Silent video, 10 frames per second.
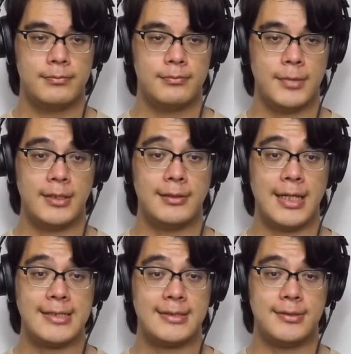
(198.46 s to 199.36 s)
In the
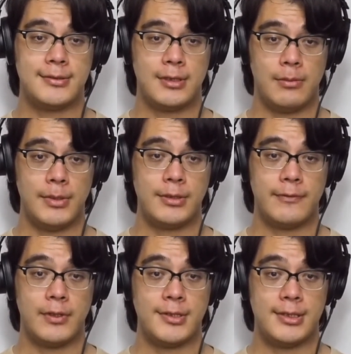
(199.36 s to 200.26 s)
last installment of
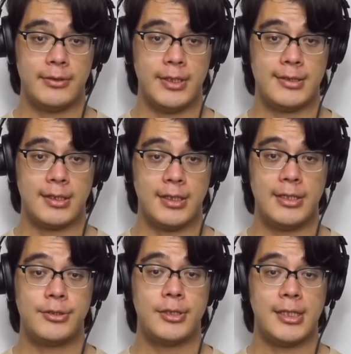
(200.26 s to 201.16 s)
our series on
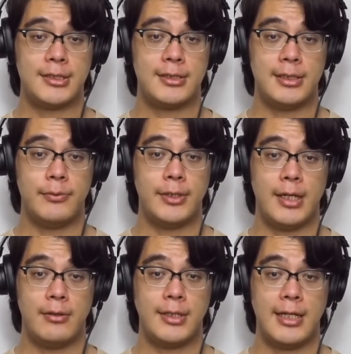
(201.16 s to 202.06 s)
internationally
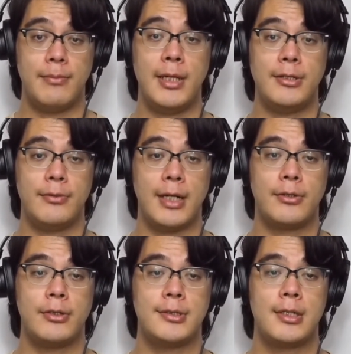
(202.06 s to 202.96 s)
renowned anime
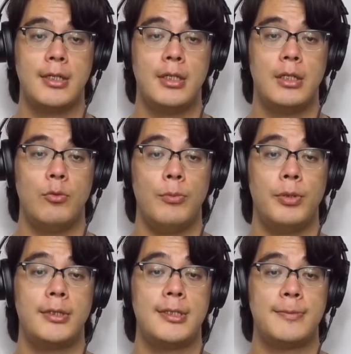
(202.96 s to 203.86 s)
directors, we
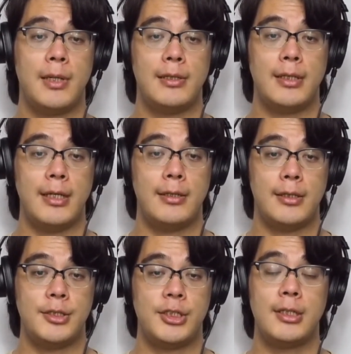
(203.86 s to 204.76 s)
put the spotlight
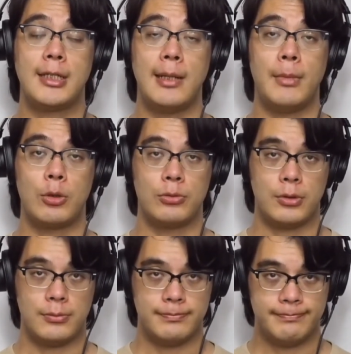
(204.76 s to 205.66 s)
on Shinkai Makoto.